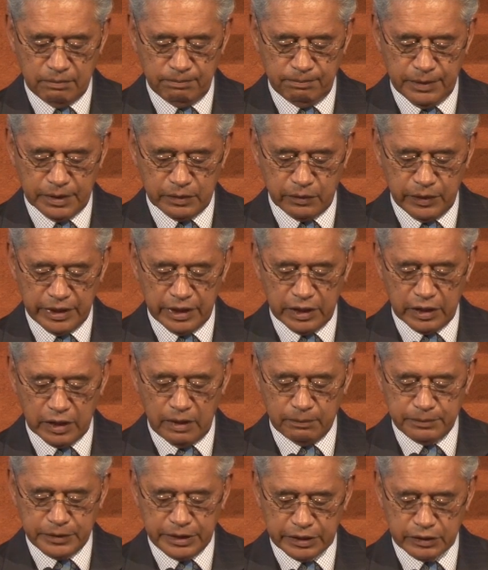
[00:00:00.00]
but when an
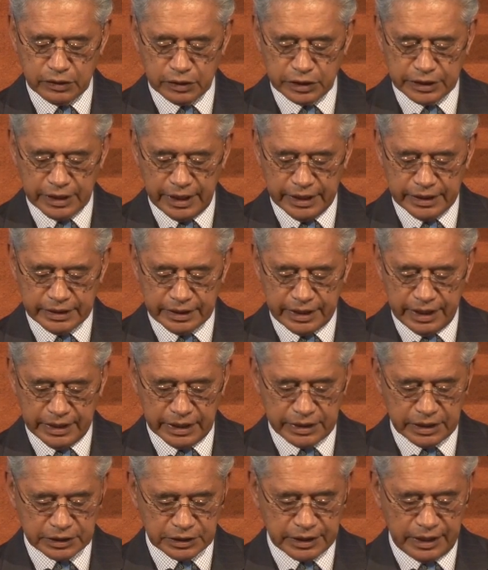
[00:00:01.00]
object or site can
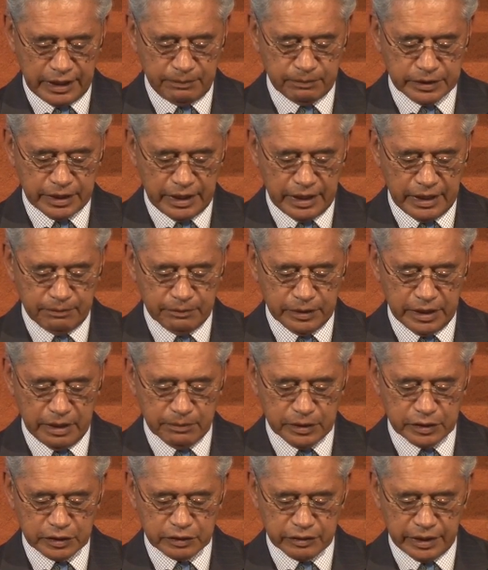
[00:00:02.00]
at the same time
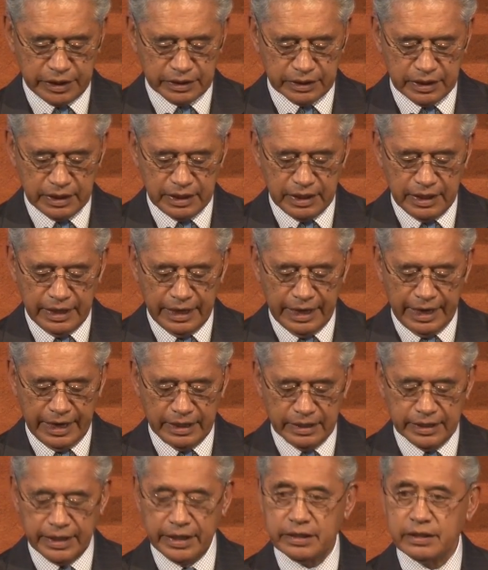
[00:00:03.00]
demonstrate a
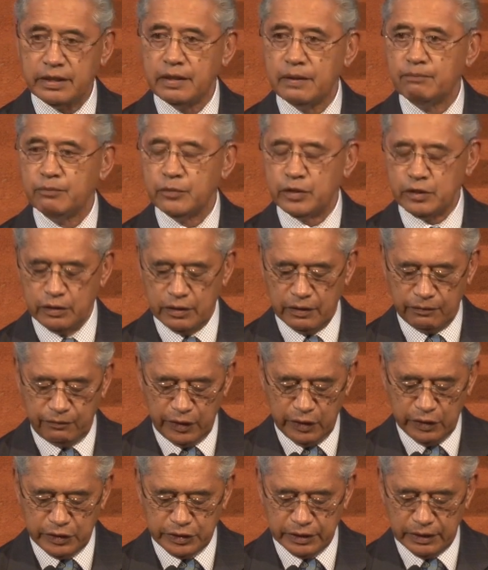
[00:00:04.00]
link to the
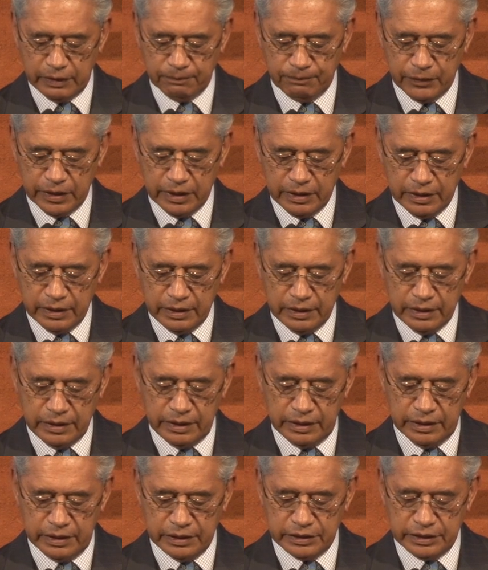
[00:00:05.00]
future,
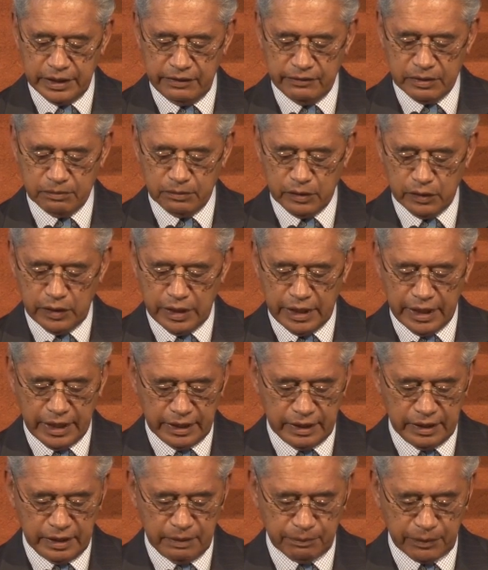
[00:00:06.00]
it is even more
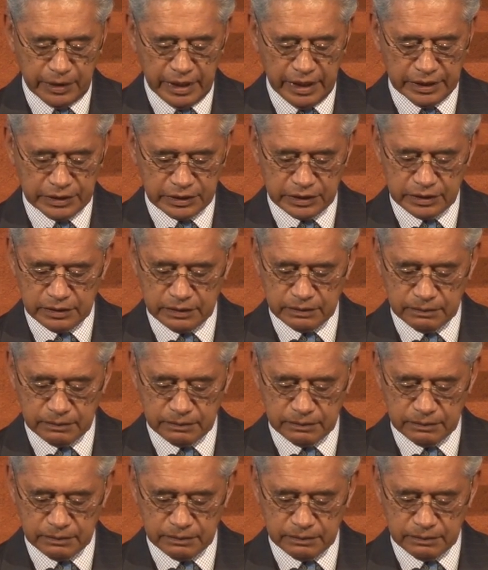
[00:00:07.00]
highly prized.